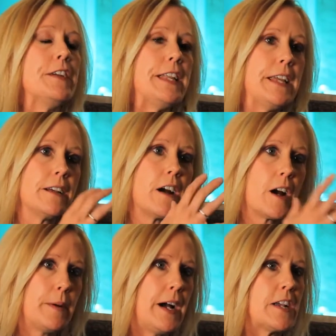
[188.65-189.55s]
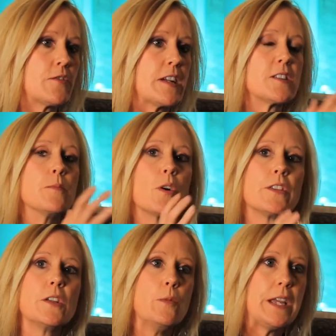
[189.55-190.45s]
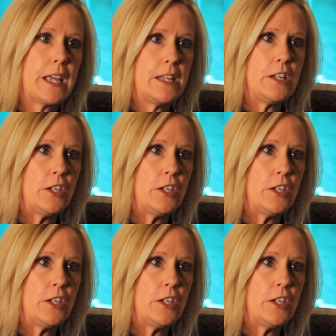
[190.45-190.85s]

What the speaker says: of eating carbohydrates more than we can